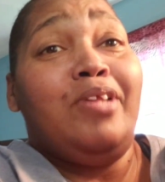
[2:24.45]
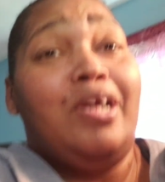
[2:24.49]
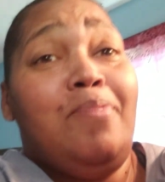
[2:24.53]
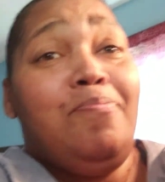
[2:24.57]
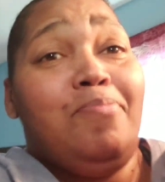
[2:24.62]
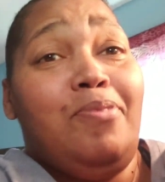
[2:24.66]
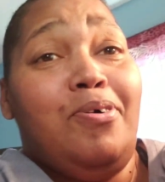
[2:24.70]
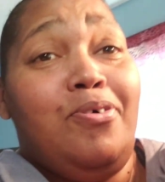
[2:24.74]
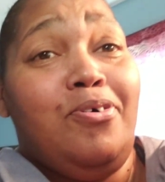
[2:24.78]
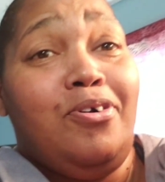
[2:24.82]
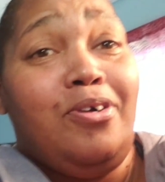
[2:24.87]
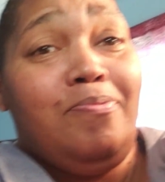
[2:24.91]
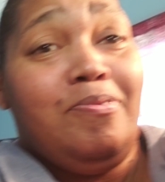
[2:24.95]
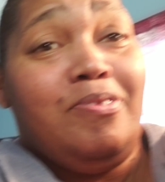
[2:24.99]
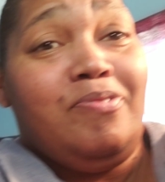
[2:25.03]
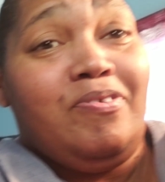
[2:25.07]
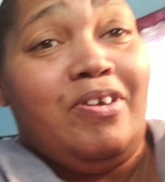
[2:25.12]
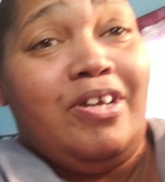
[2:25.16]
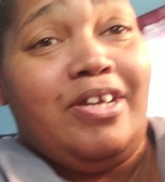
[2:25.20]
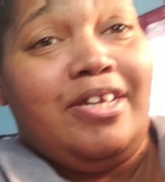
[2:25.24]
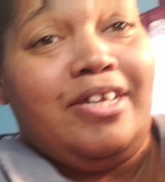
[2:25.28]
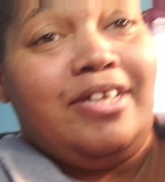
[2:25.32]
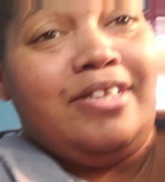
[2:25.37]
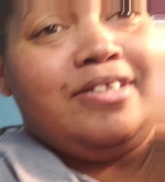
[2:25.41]
Well, hold on, let me try
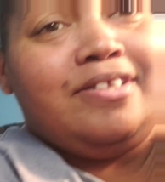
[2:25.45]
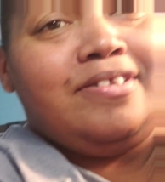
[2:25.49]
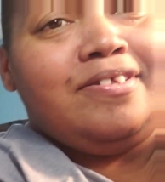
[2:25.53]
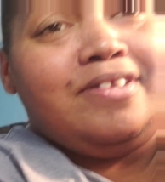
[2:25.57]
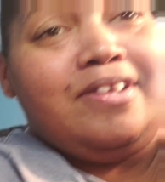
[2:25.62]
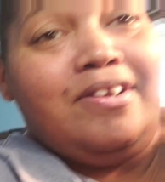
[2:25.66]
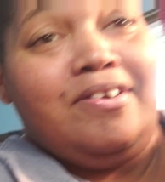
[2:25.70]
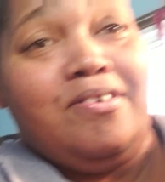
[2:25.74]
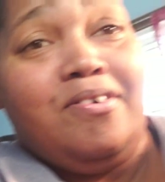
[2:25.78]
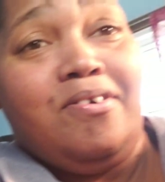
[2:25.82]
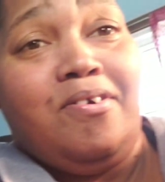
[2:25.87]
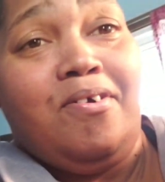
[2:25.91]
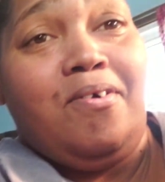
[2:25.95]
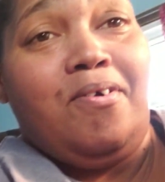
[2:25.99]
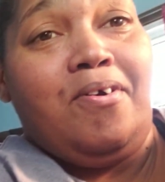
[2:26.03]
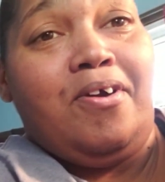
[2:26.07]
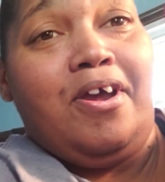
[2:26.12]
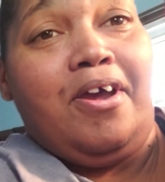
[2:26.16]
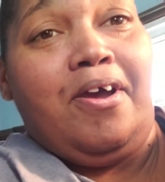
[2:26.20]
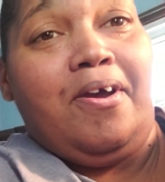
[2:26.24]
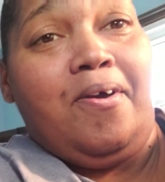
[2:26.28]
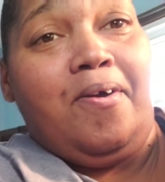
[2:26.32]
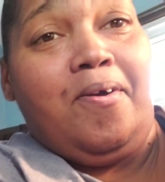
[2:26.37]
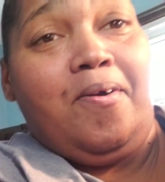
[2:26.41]
and get this down. Okay,
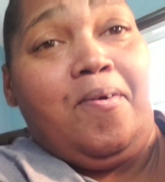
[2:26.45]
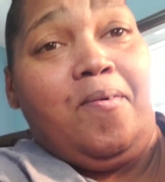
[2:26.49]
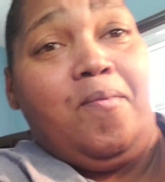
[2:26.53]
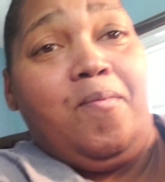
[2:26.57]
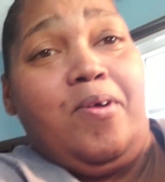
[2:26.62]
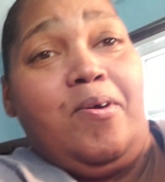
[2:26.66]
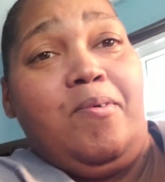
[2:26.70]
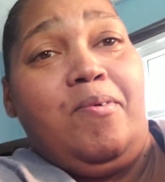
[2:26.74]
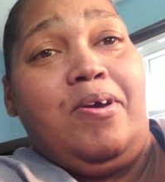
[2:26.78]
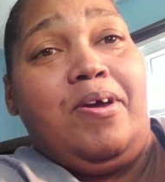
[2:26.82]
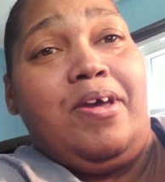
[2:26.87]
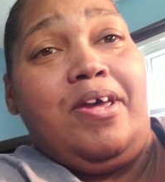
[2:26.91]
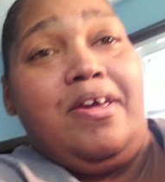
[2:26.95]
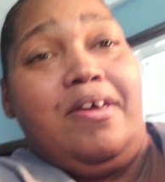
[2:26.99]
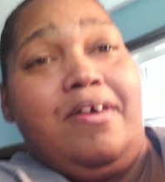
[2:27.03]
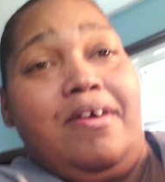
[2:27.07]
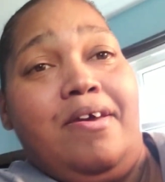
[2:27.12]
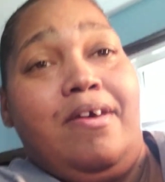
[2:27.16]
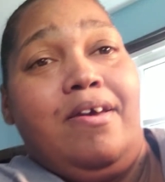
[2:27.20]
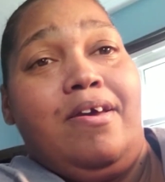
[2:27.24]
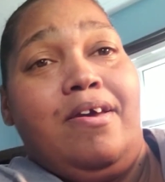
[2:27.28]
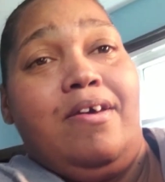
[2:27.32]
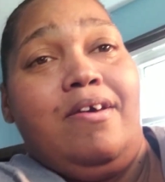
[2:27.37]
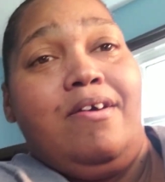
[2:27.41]

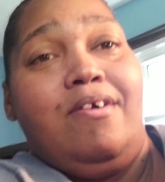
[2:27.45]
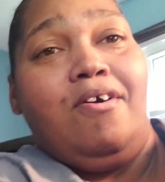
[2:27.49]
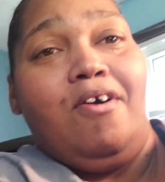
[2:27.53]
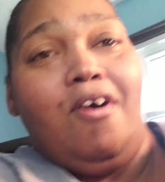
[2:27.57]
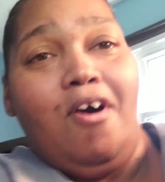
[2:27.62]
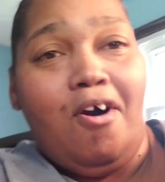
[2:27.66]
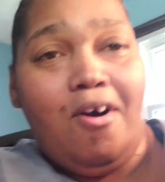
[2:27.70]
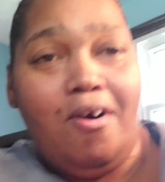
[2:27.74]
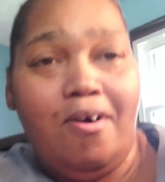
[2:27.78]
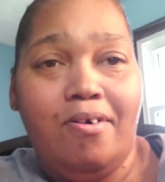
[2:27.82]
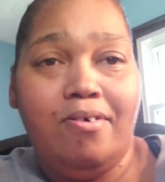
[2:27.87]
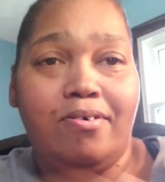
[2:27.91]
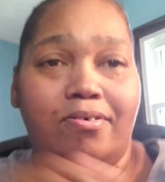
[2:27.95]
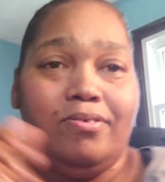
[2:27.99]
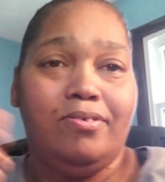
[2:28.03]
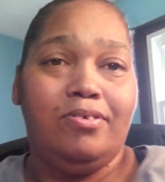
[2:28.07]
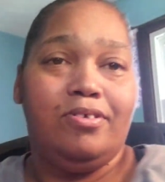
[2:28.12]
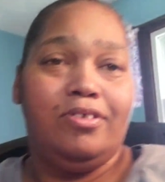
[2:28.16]
wait.